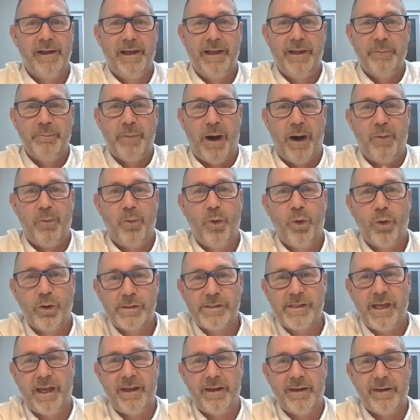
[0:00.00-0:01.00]
And I, but I
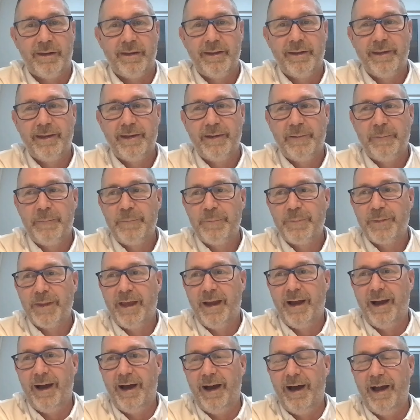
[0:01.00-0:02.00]
walked in
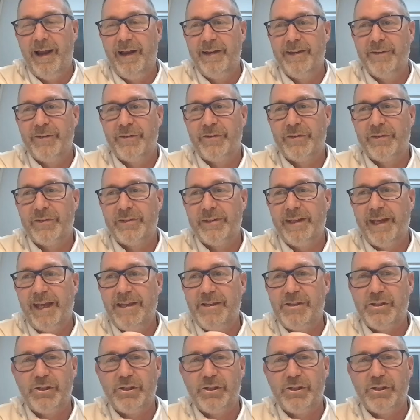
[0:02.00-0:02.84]
and